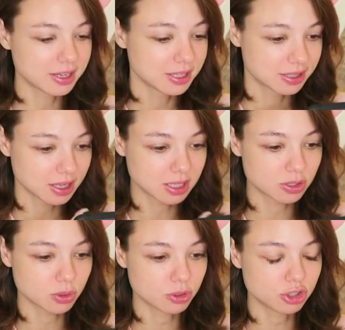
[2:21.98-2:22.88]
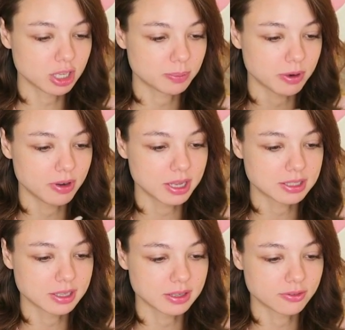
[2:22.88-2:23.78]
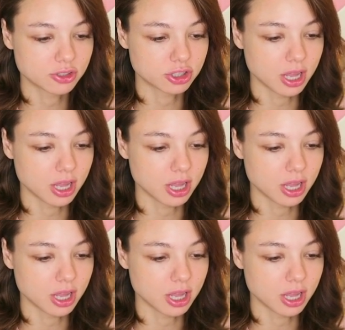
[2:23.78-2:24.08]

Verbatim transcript: Let's go to treehouse right now.